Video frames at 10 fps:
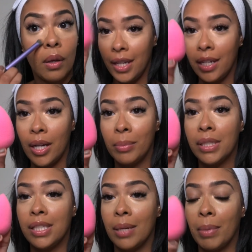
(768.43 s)
Now I'm gonna
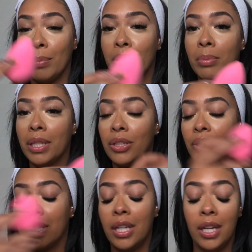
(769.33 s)
take my beauty blender.
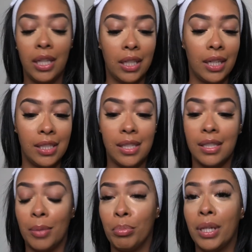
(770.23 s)
Yes,
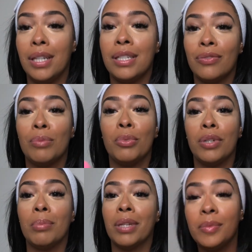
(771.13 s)
completely different beauty
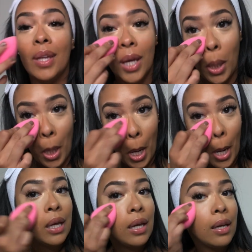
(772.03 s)
blender.
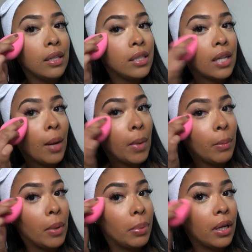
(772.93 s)
Anytime I'm
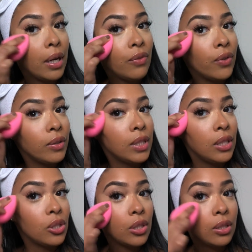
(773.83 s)
applying
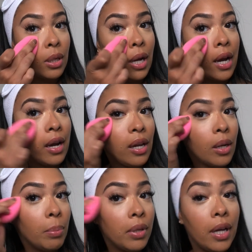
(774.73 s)
foundation, I
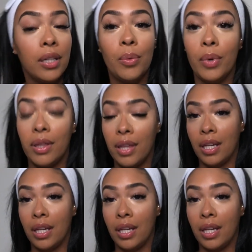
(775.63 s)
apply it with a